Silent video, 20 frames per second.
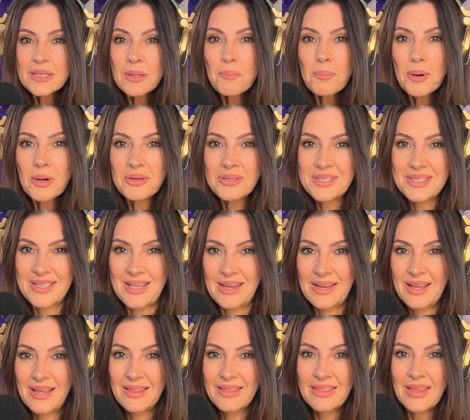the
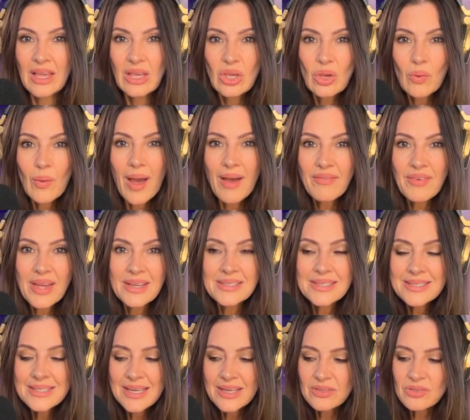person that you have
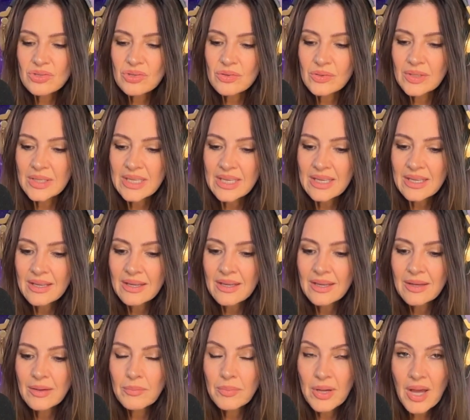intentionally
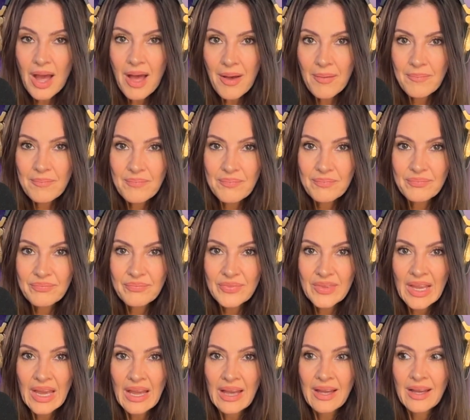become.
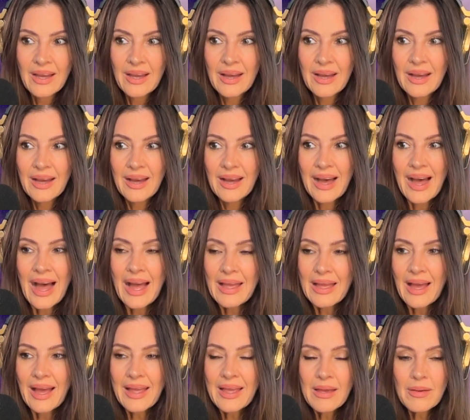I
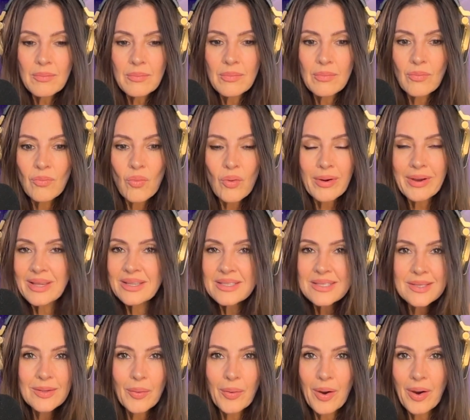am working
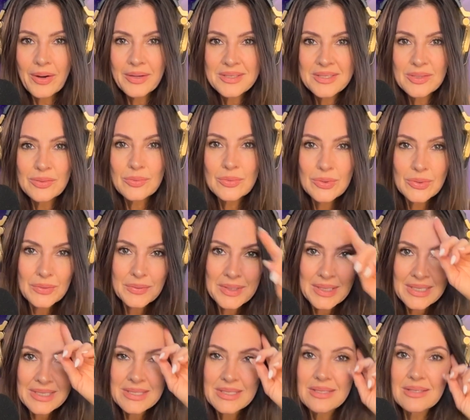so hard to do
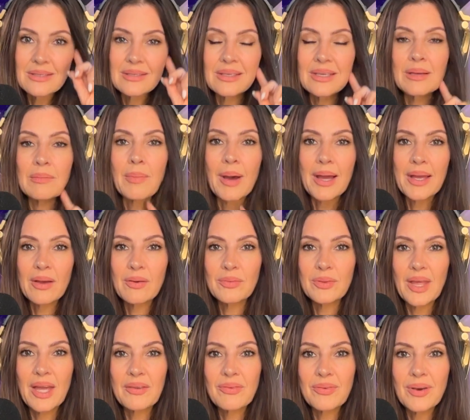this in my
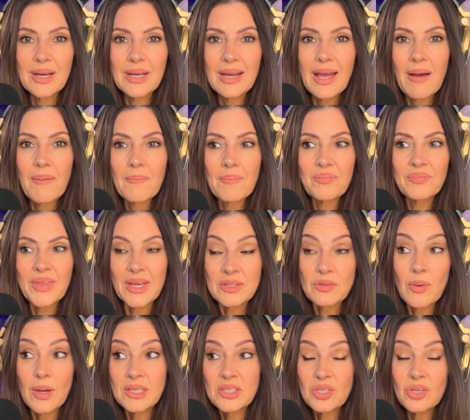own life right now.
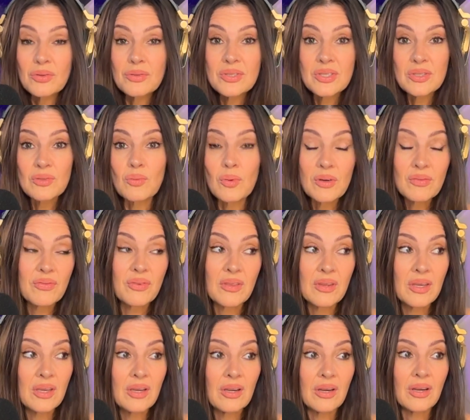That's why I chose this word for
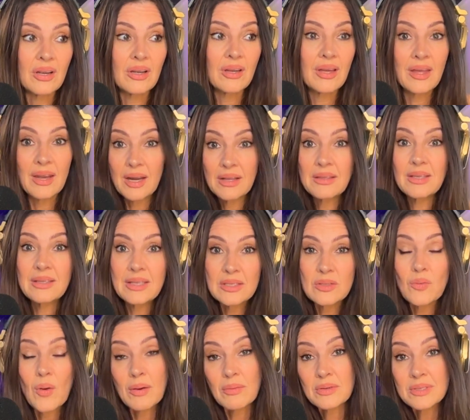the year. And I think
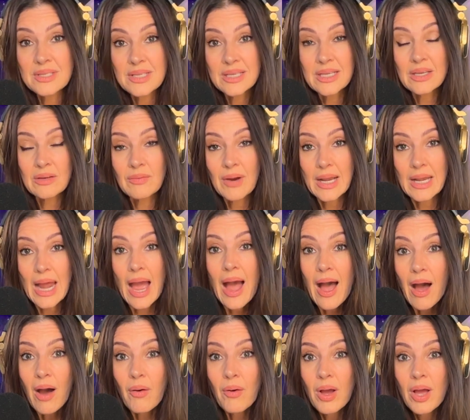that's why we're sitting here right
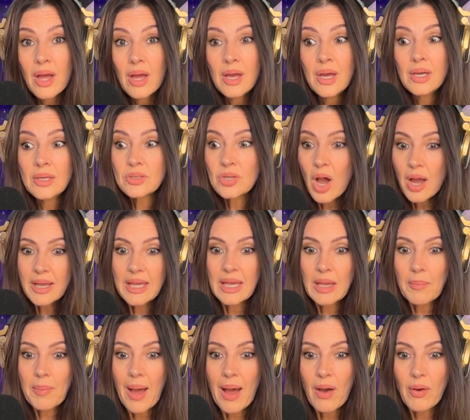now
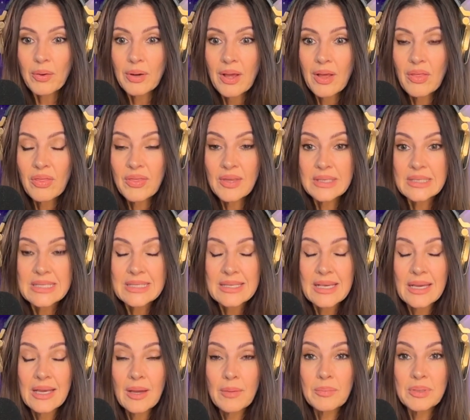talking about this
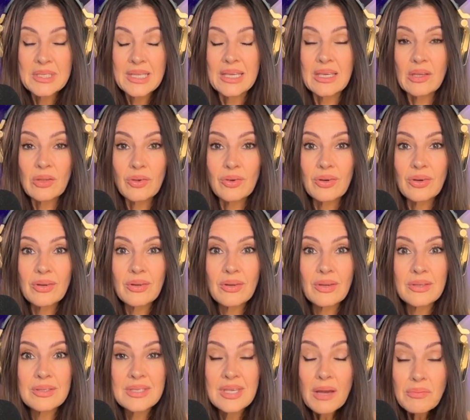particular
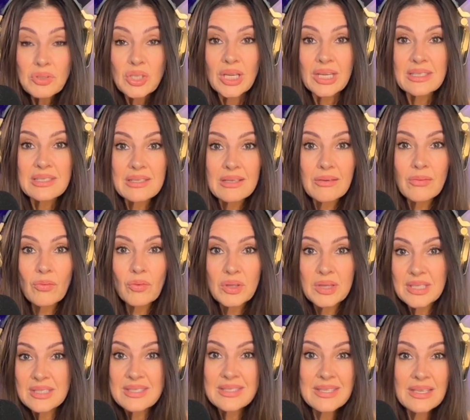subject with
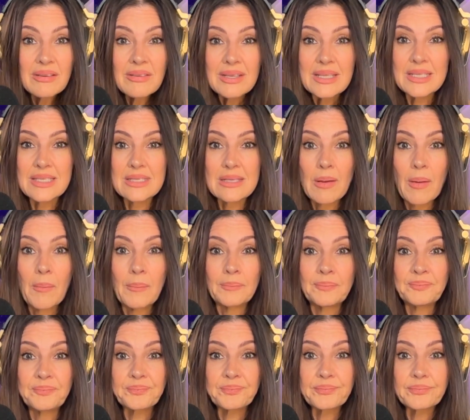this series
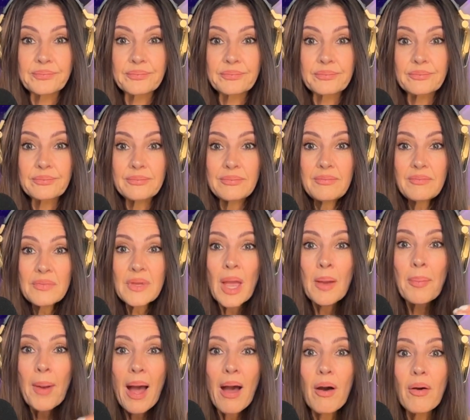
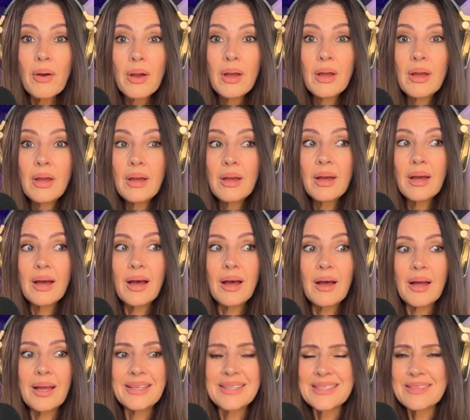about,
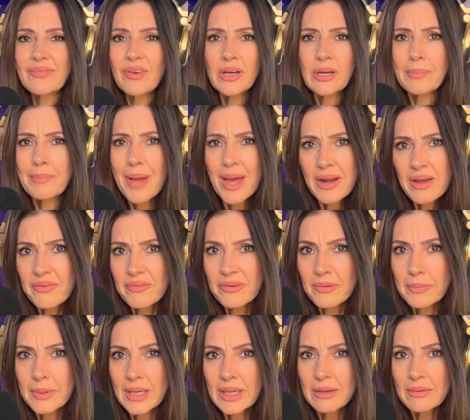it's very meta
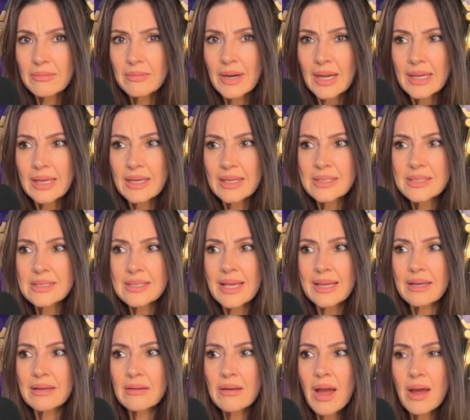for me, right? It's
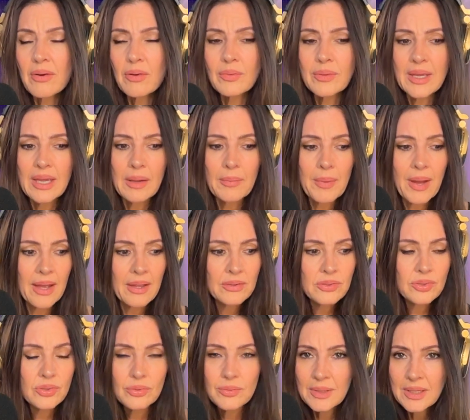like, not only am I
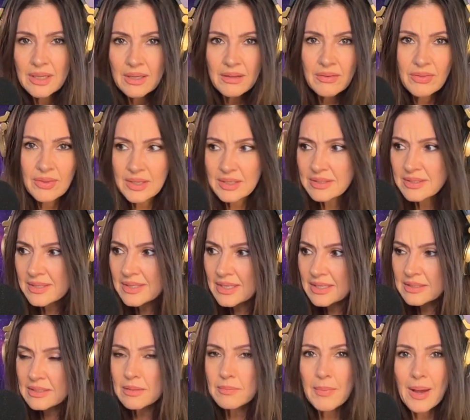doing these
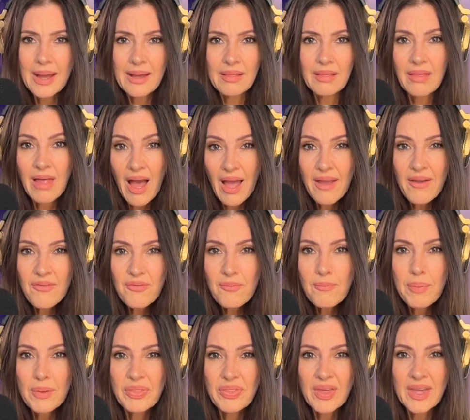things in my life,
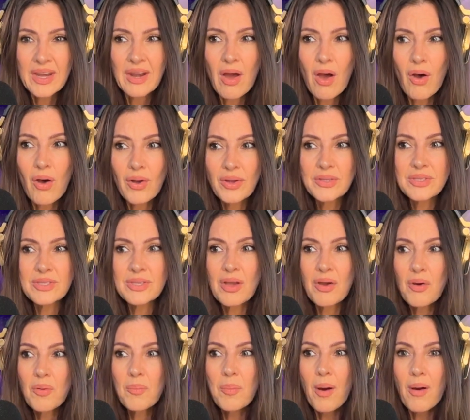but then
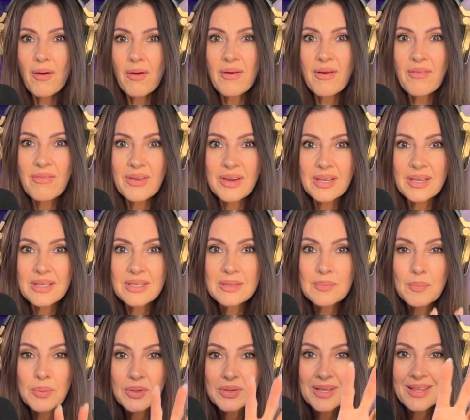also part of it
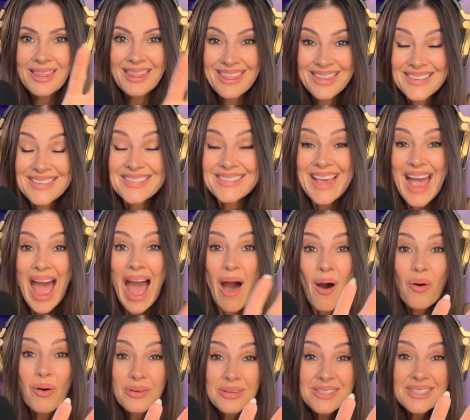is putting this
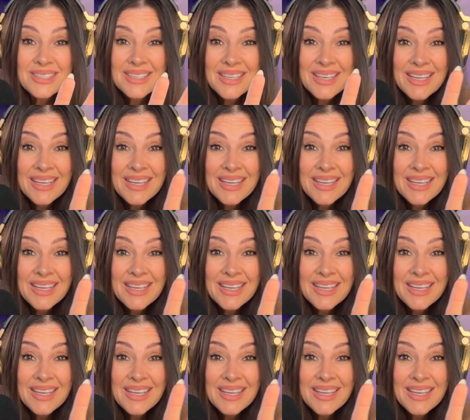out